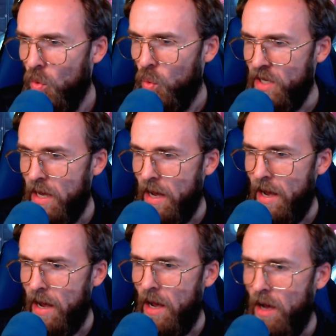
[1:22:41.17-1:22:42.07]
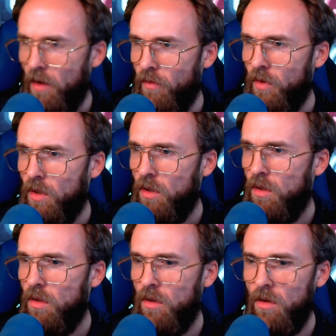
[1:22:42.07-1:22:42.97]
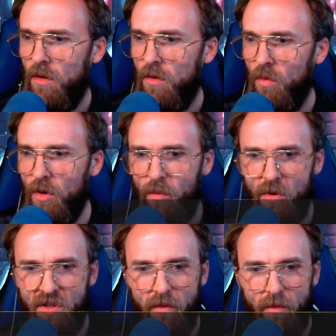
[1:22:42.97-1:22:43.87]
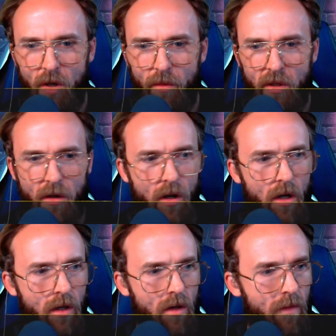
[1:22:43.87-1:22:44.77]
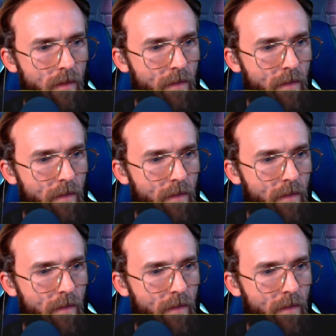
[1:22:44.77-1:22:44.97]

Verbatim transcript: we have, what are most of them coming in on?